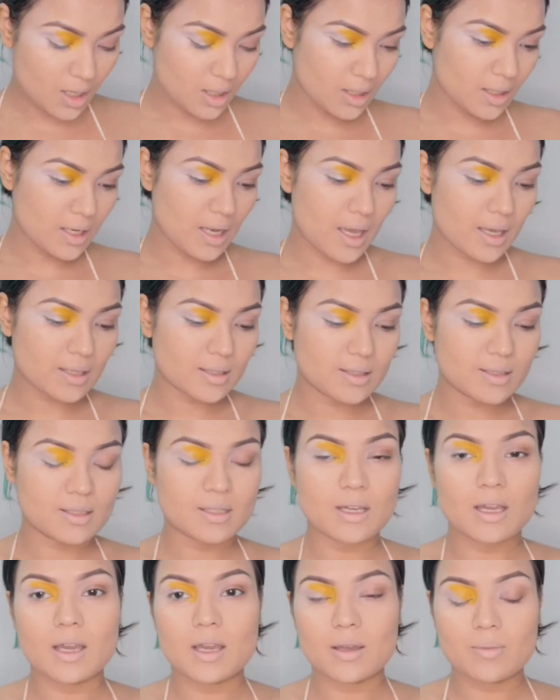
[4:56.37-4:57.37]

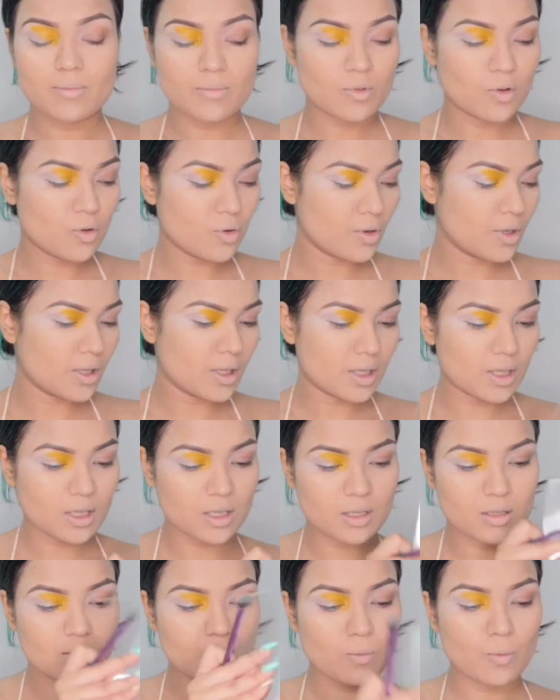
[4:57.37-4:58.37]
Next, I'm going
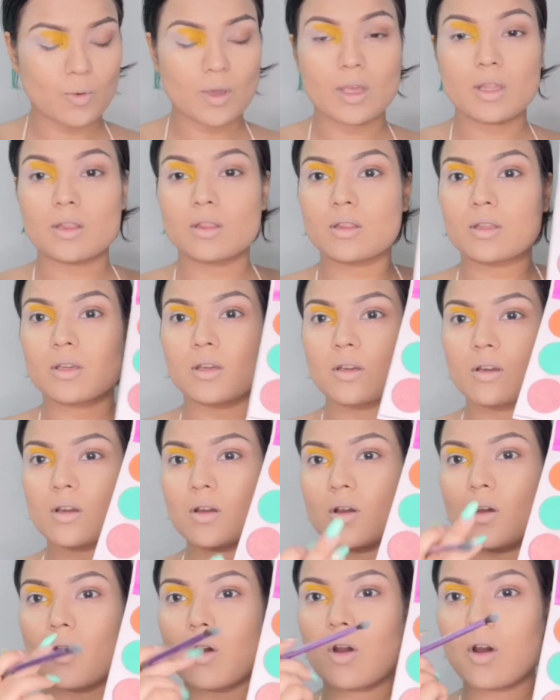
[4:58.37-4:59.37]
in with
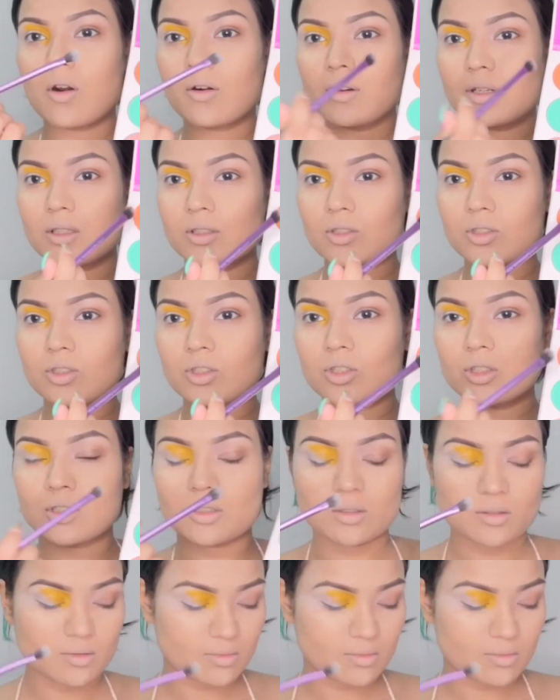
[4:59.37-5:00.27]
orange.